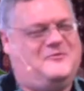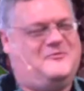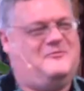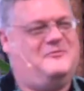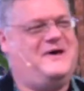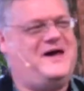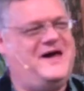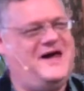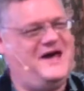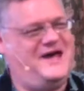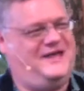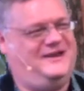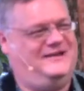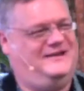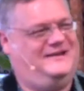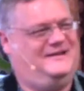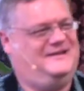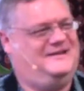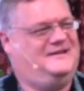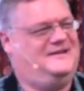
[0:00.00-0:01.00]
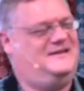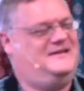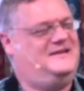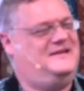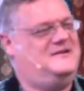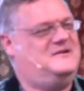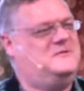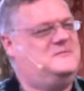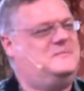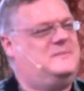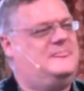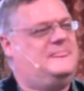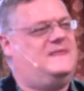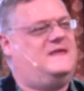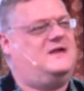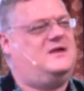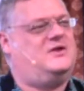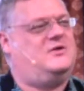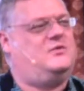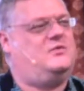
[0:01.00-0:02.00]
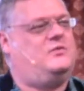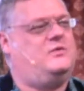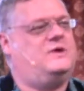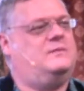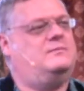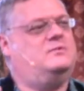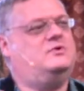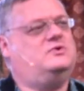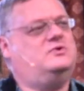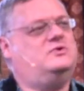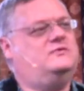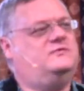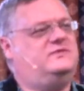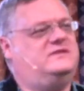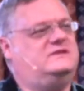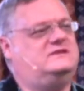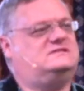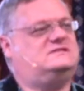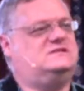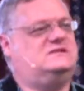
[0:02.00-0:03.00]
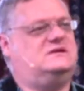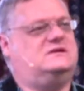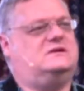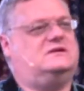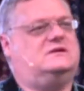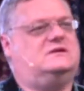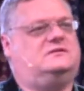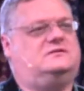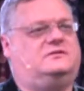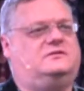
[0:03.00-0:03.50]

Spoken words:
But we moved this year